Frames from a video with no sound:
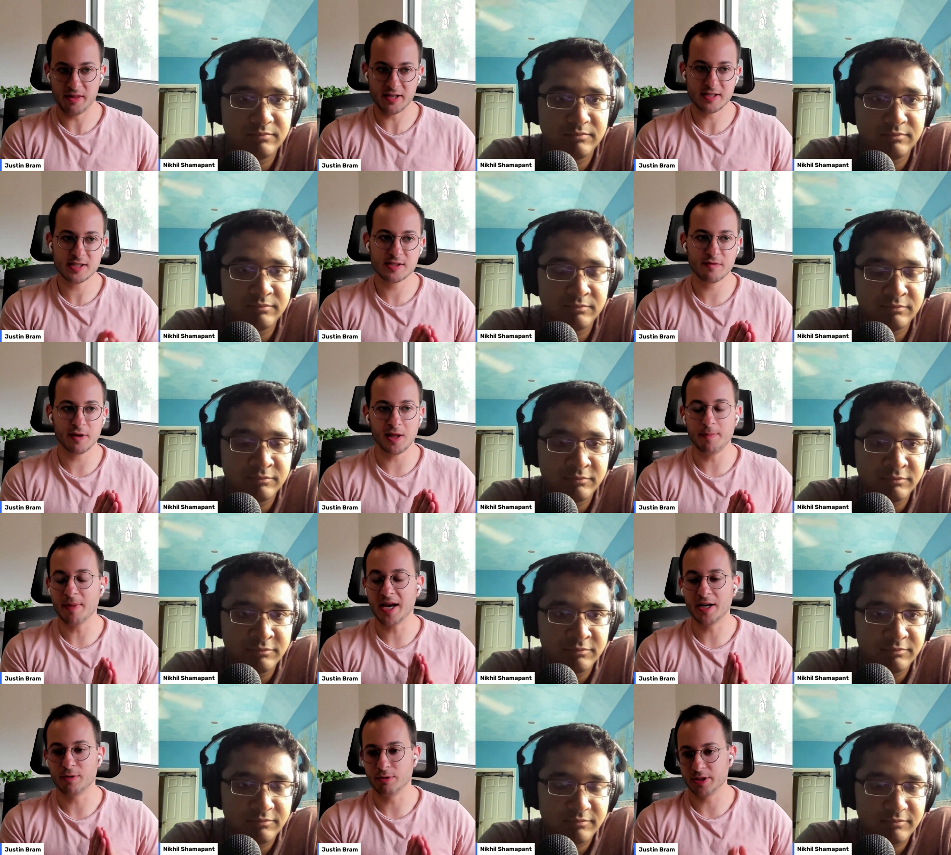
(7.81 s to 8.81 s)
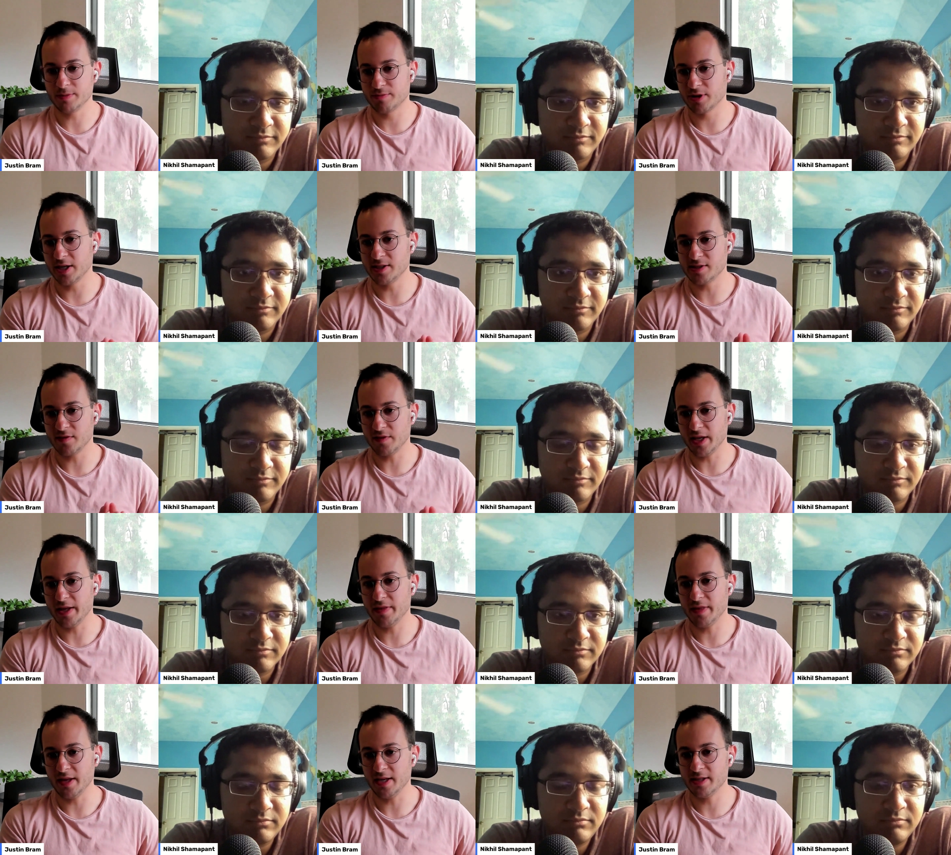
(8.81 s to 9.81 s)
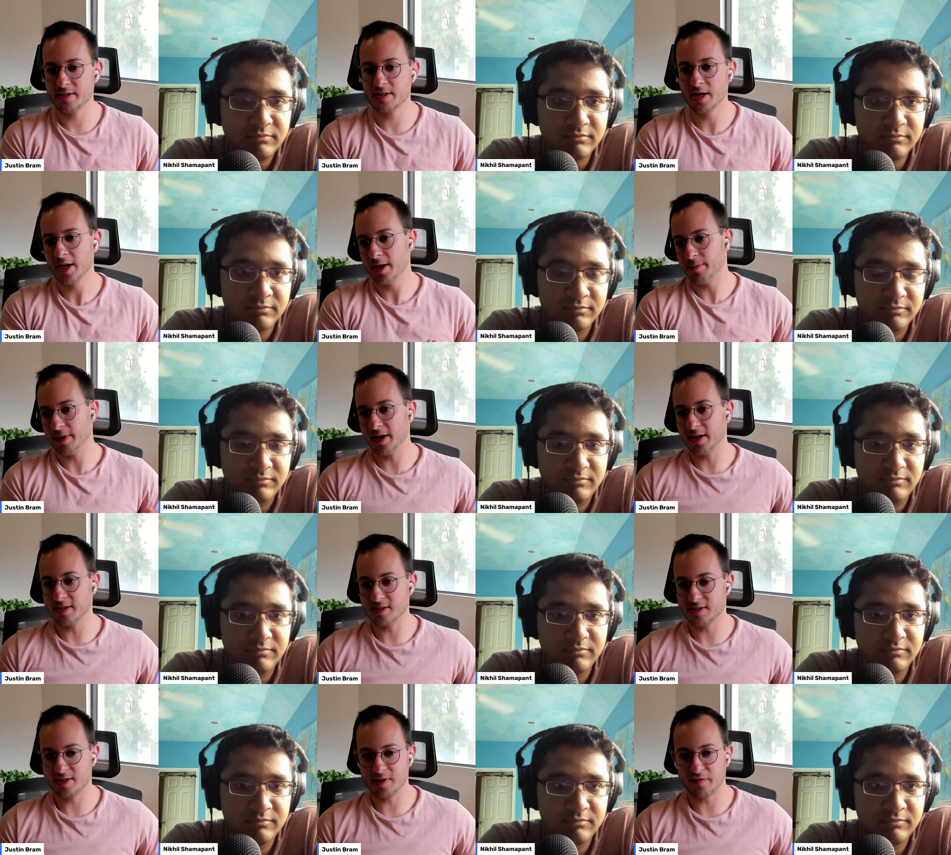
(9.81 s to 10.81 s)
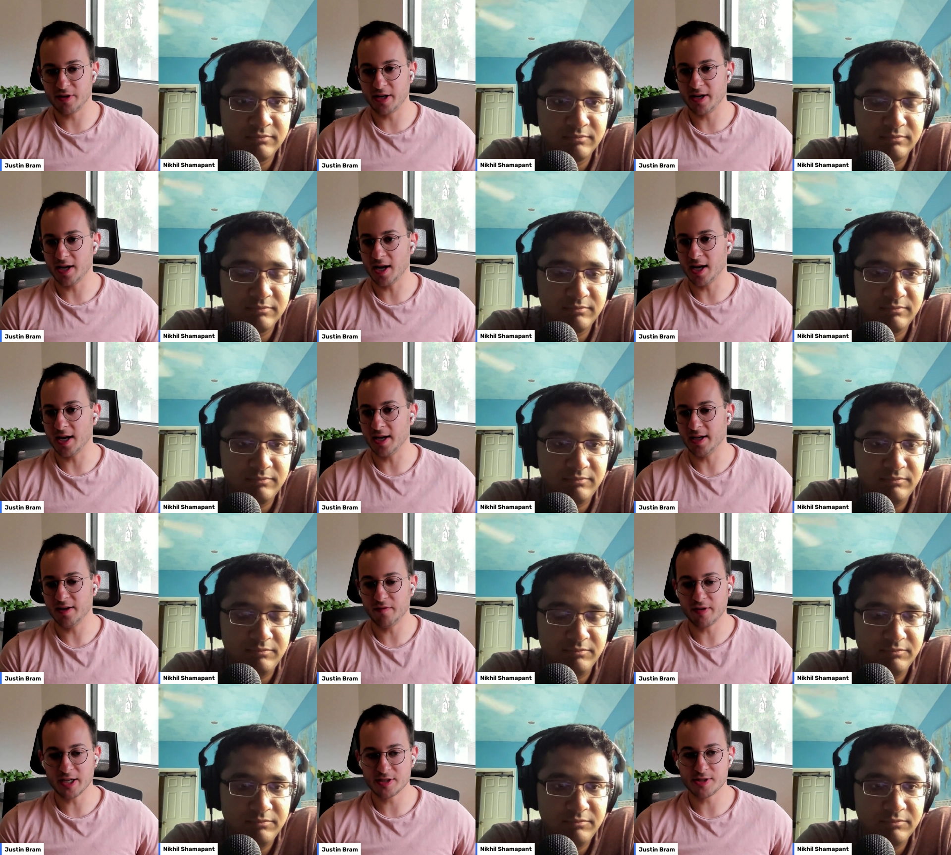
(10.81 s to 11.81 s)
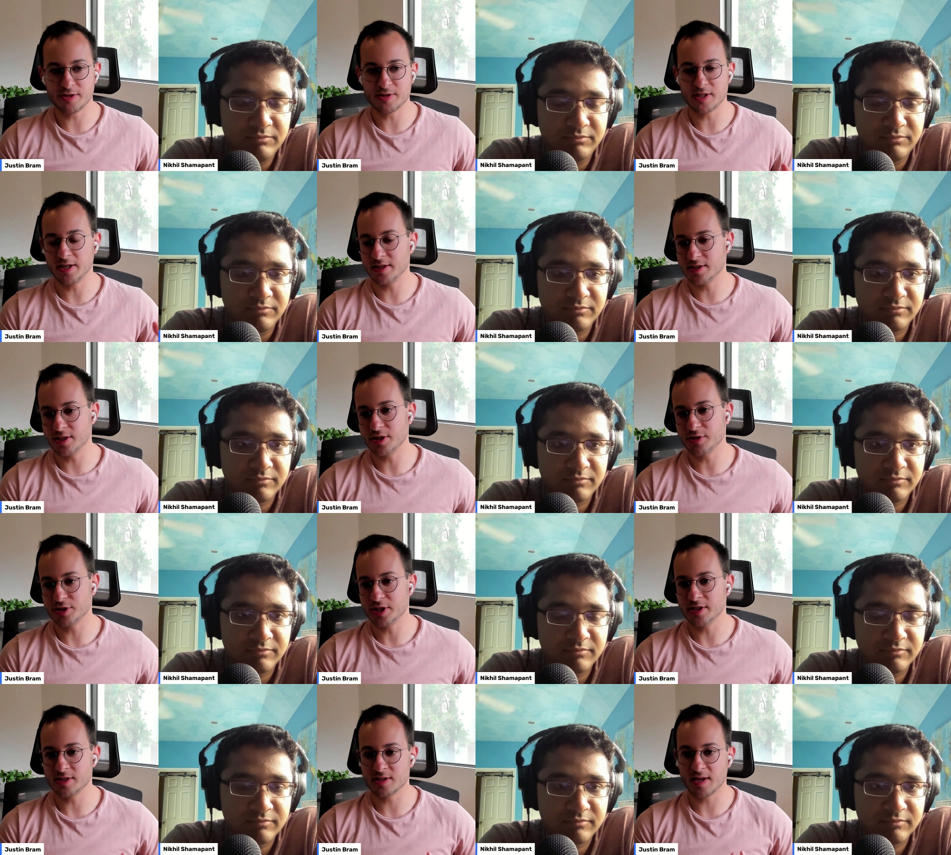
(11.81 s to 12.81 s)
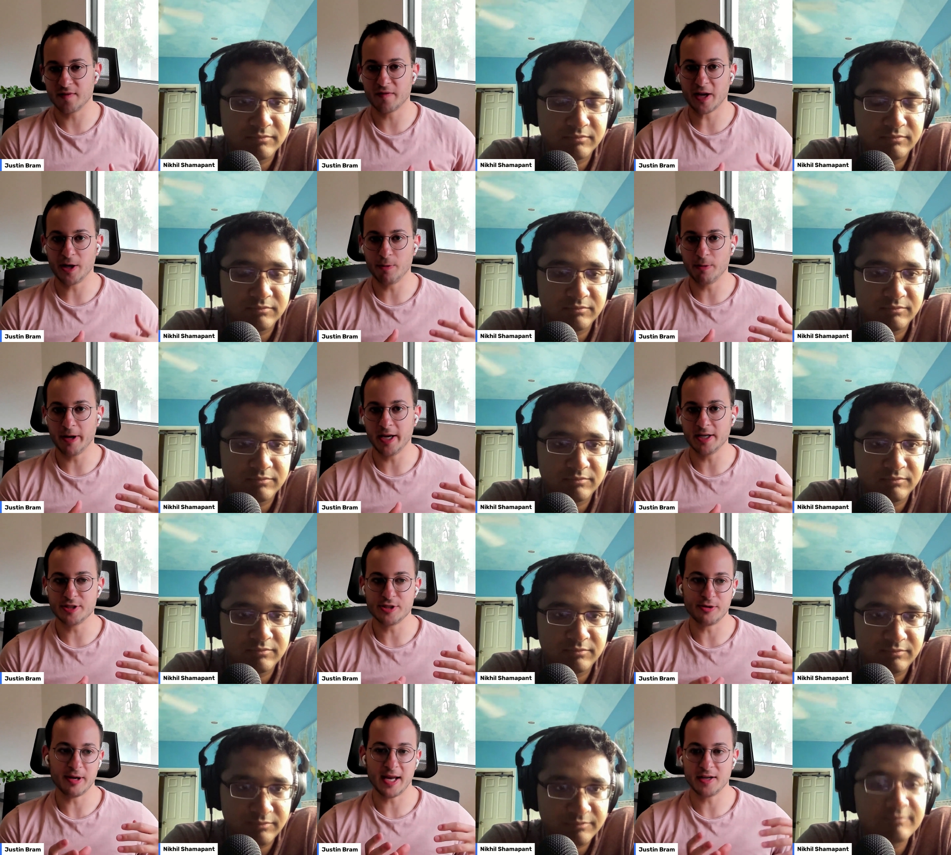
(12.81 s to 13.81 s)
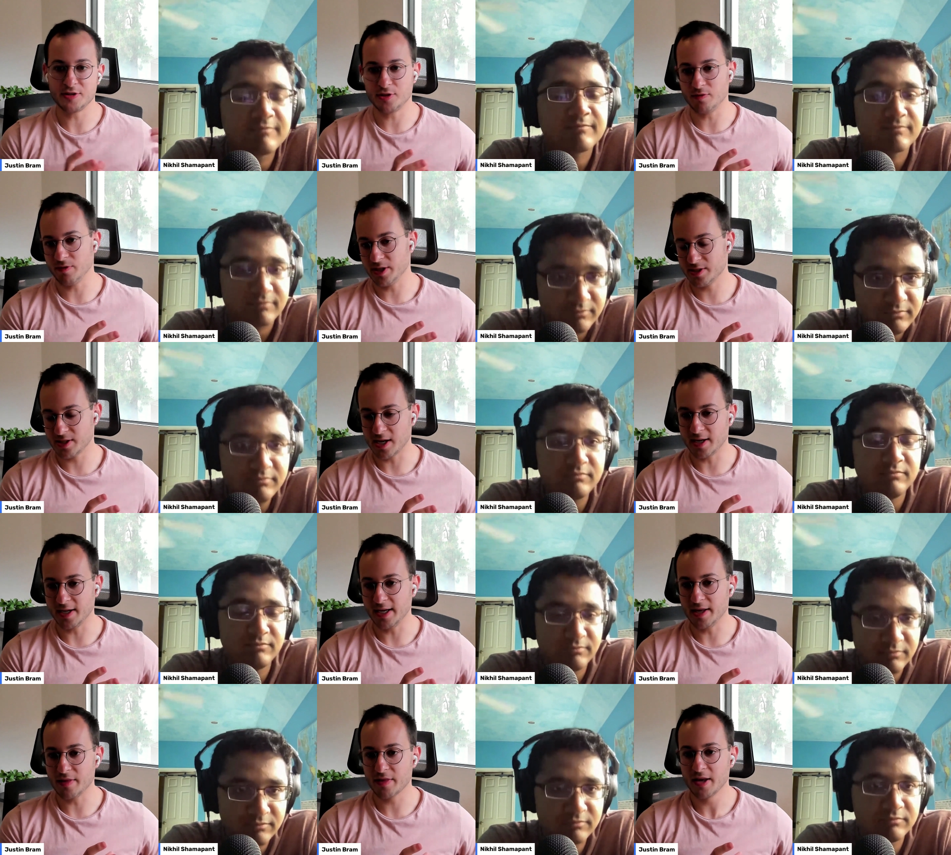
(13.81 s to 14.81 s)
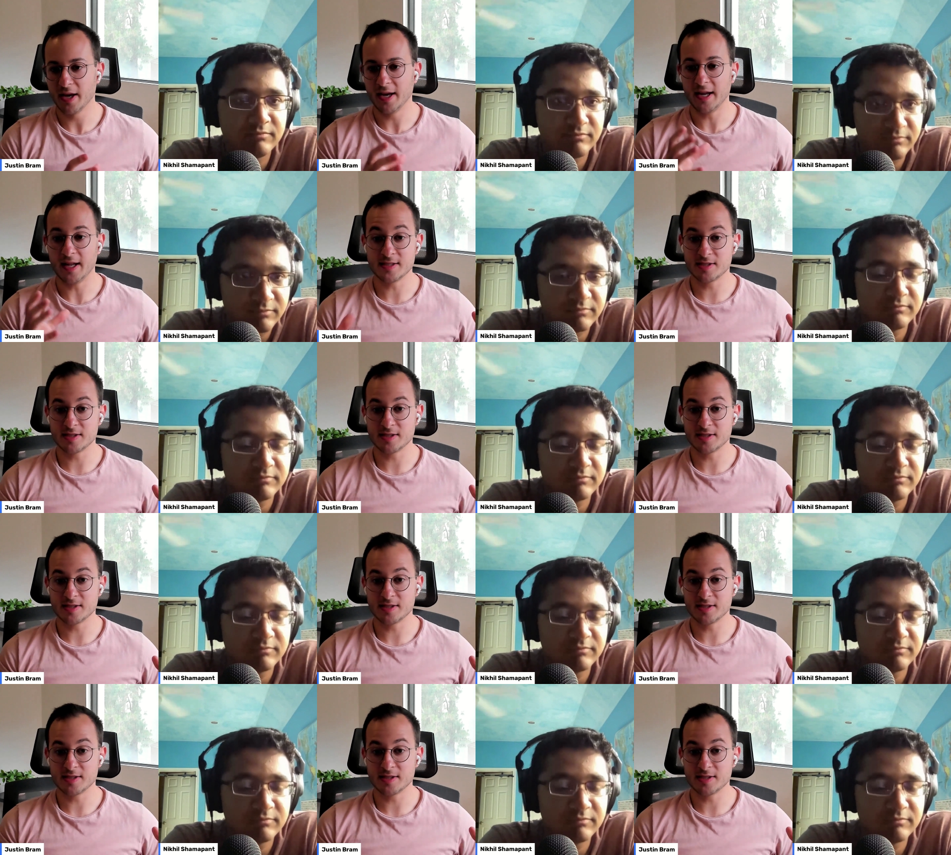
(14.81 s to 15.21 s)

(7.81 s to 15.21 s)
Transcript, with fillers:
Speaker 1: It doesn't really matter what the price of ETH is because different uh, investors and institutions can find a way to hedge the risk on ETH and